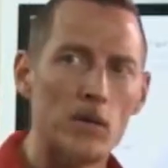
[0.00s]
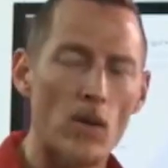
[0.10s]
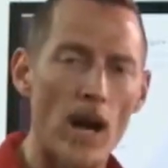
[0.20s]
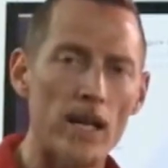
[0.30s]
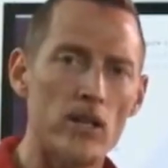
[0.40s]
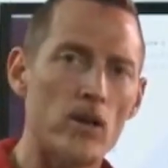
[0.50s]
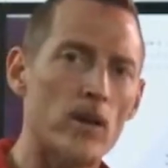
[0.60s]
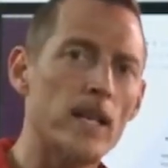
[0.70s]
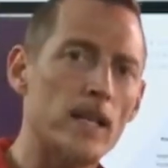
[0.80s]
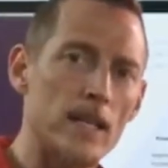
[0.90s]
right, and
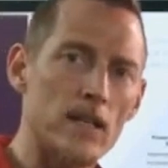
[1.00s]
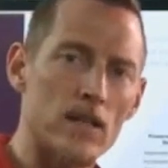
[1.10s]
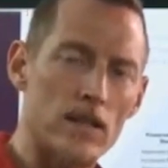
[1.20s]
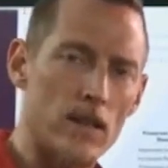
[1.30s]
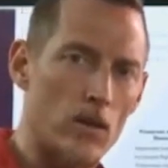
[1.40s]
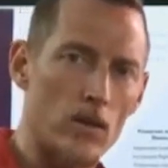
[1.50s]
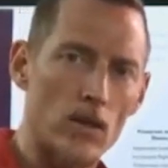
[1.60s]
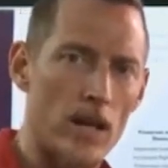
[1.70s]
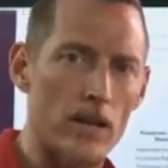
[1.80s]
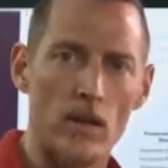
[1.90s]
you're eating these, you know, a
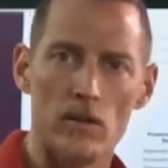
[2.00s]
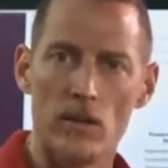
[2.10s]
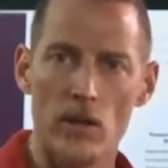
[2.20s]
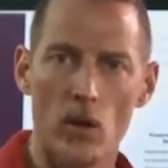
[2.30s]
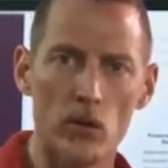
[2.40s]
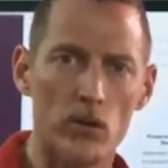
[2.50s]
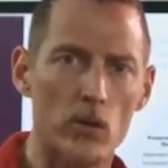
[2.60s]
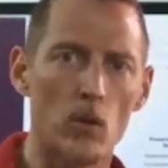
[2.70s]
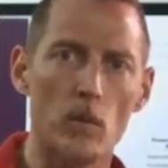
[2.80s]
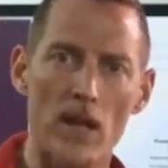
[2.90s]
lot of the, the old
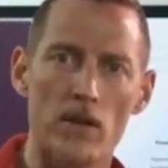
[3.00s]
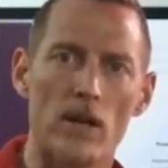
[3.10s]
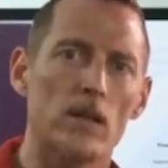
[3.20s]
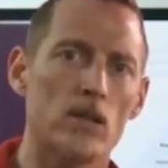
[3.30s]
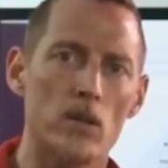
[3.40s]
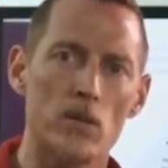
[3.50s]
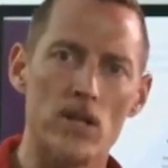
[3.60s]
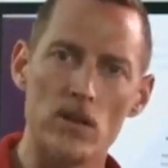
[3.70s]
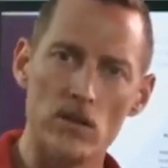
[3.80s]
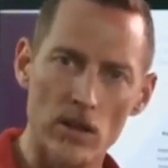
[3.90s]
school methodology
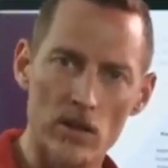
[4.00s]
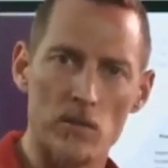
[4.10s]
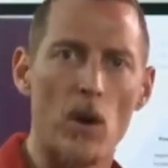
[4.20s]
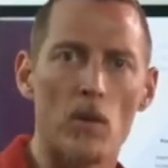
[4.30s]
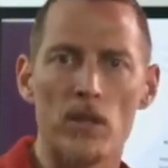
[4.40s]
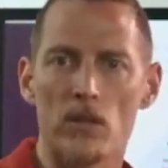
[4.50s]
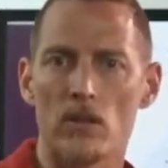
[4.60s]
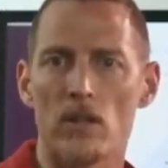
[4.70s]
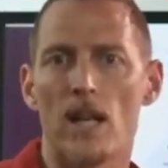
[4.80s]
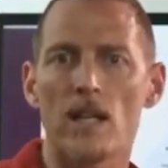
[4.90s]
was eat six small
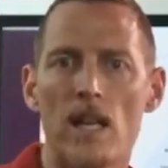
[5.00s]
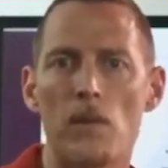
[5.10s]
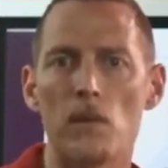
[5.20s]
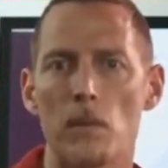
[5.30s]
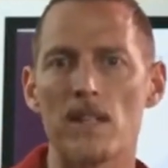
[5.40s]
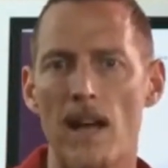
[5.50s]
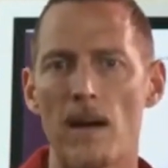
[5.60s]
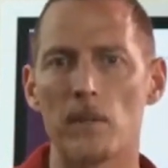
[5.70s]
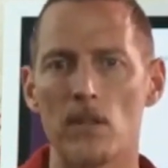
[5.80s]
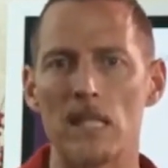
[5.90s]
meals a day to keep your
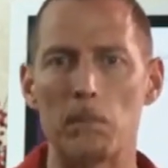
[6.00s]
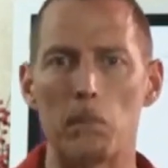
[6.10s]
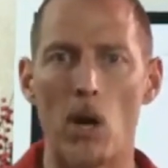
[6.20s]
metabolism